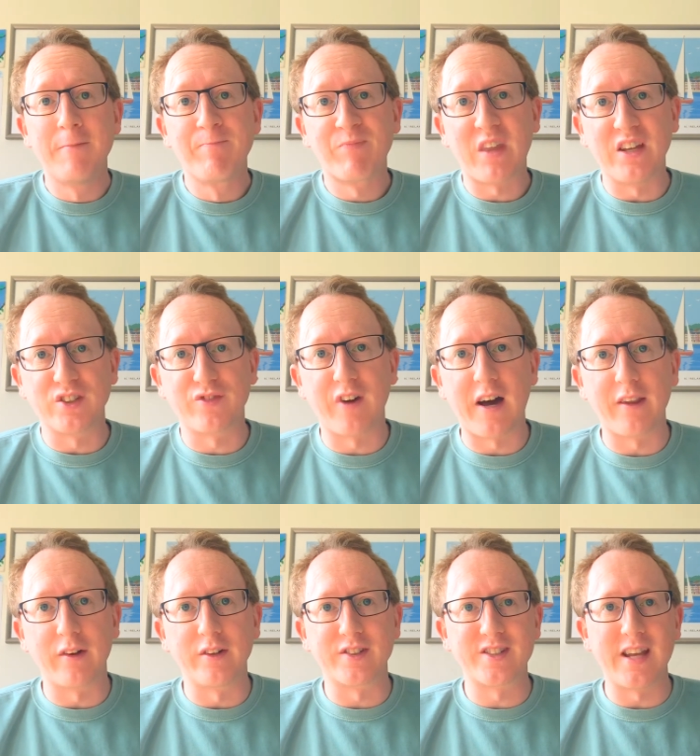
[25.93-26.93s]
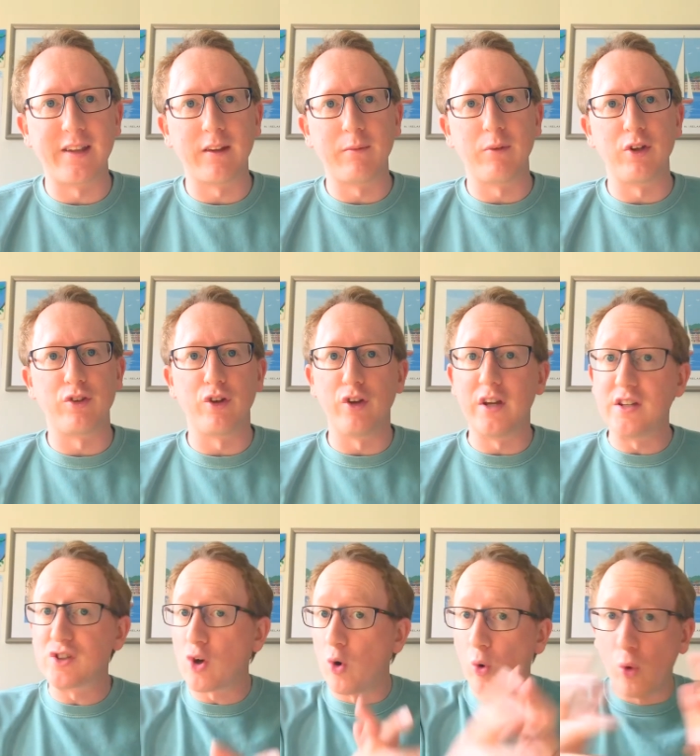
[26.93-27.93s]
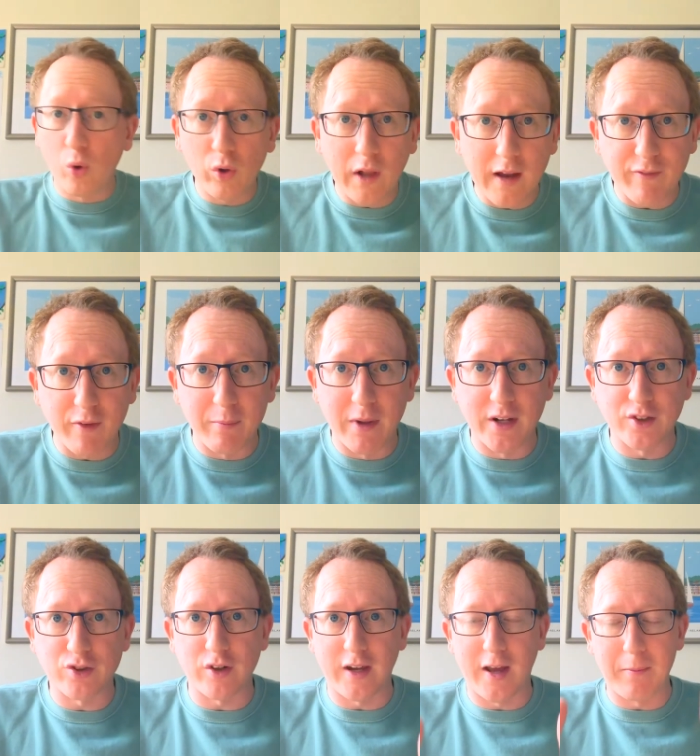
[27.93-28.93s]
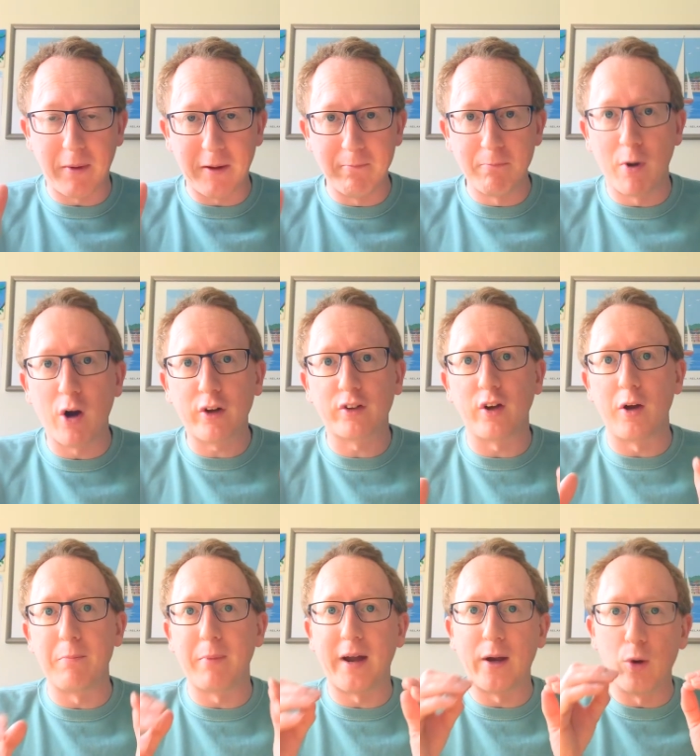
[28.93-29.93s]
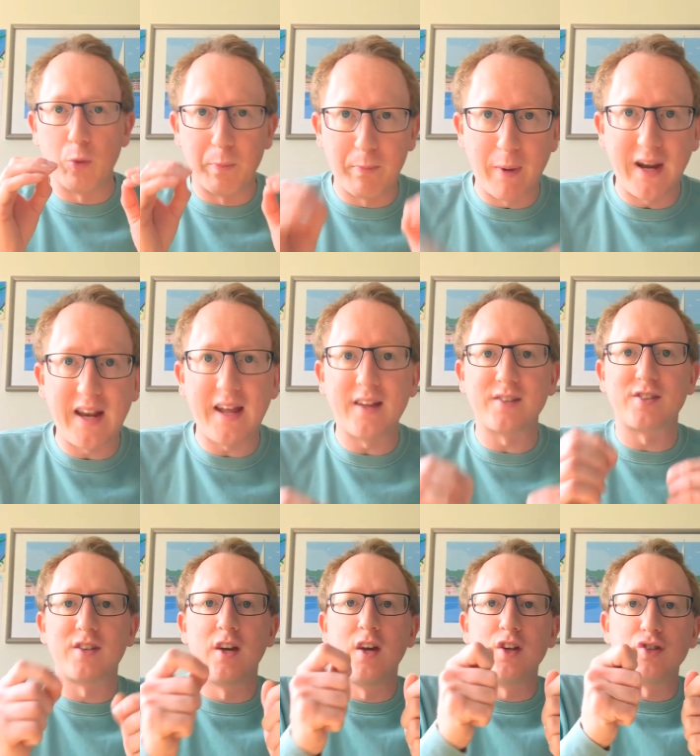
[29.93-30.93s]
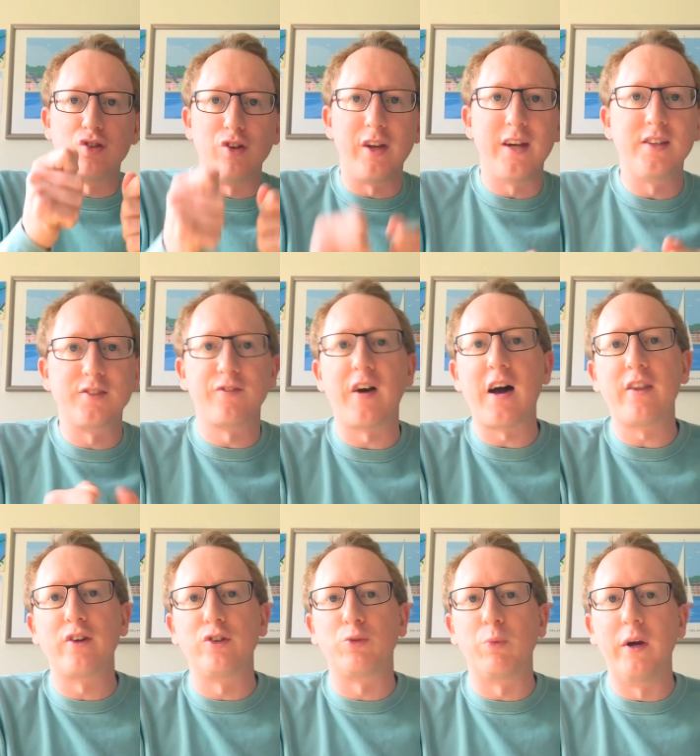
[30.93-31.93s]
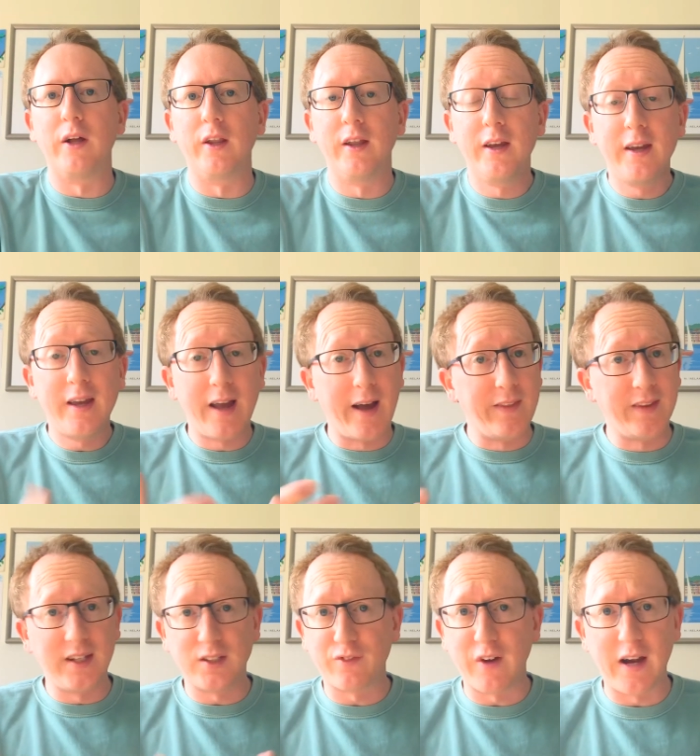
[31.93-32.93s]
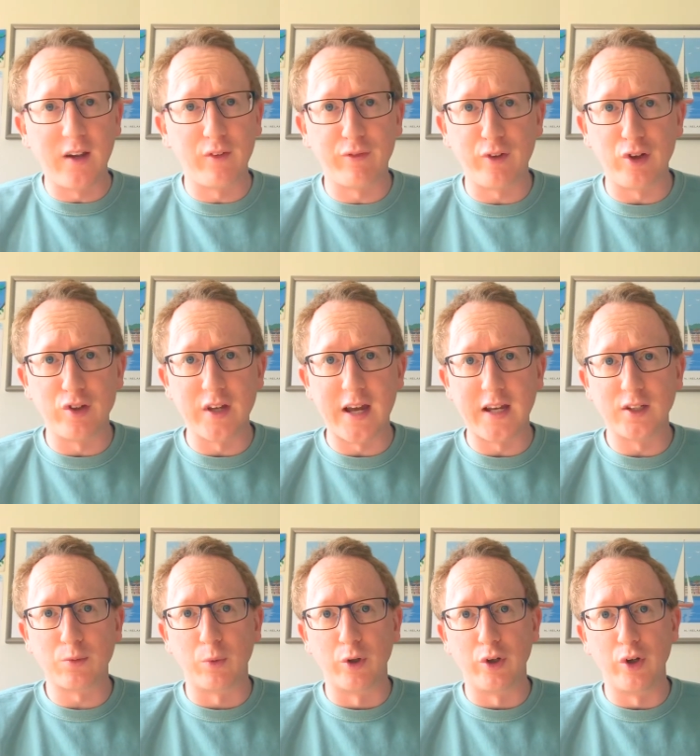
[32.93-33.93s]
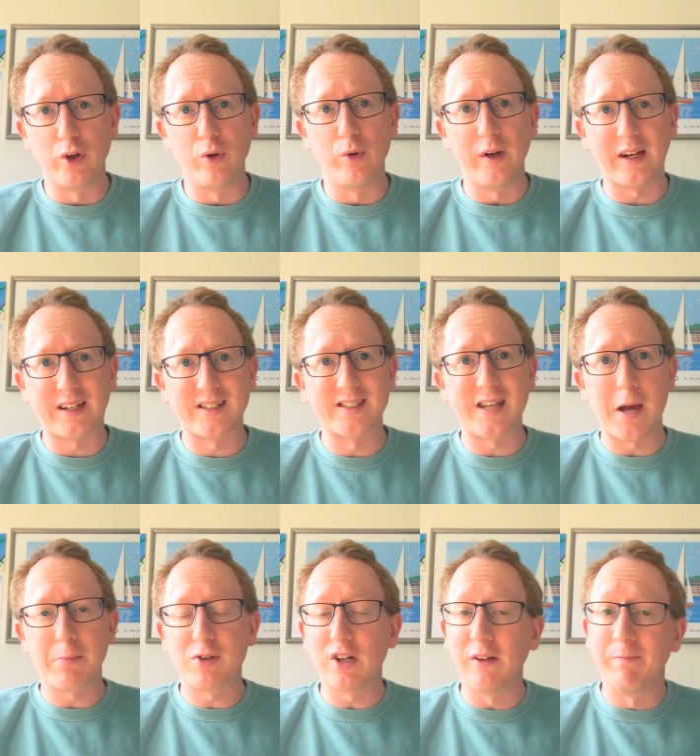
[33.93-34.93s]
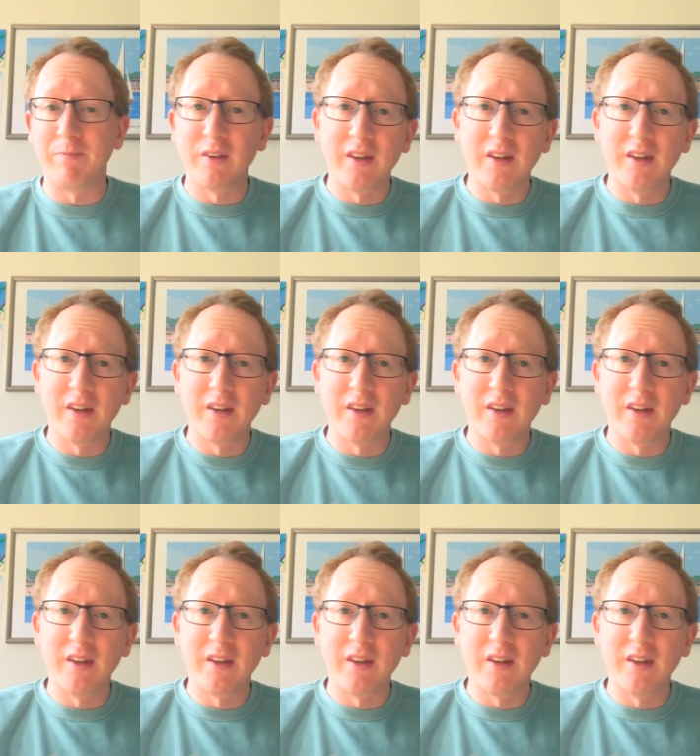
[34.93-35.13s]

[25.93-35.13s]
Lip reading: his Father had sent him to do. His whole life and ministry had been marked out by obedience to his Father's will, and these final few days were no exception.